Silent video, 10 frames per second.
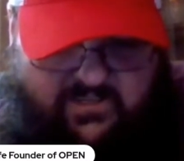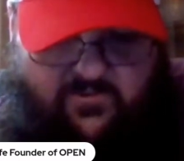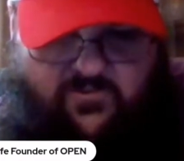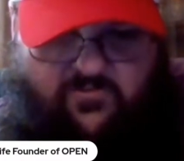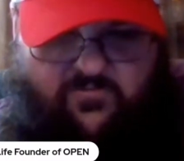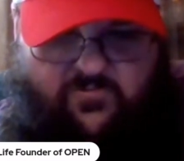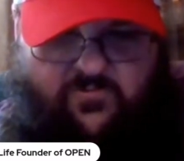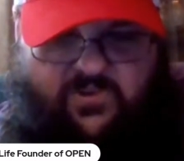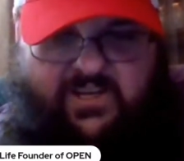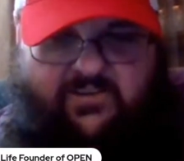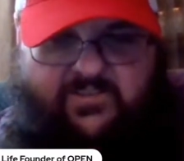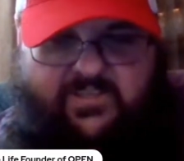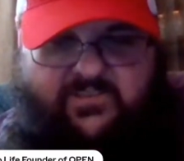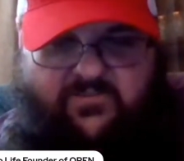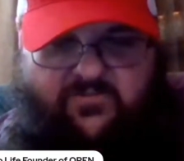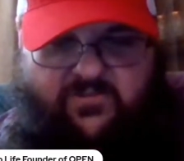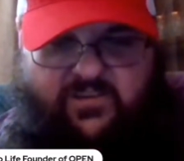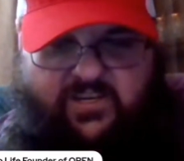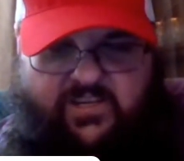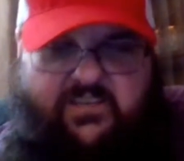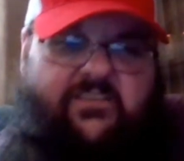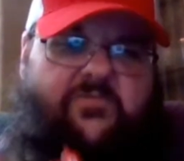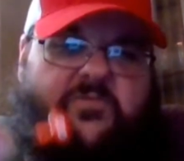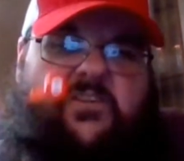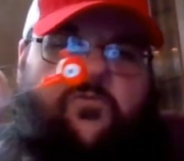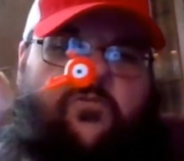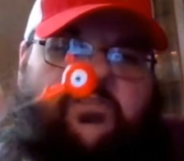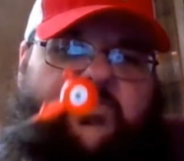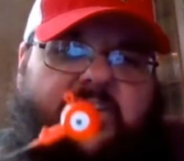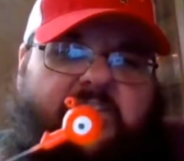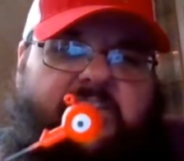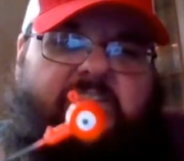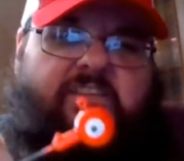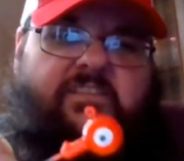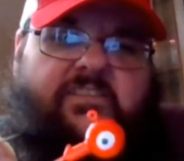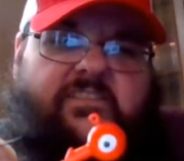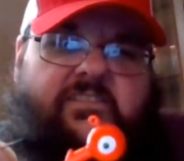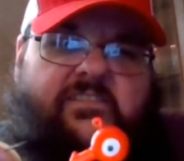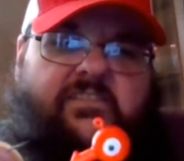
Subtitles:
either 1 ounce or like 3/4 of an ounce heads.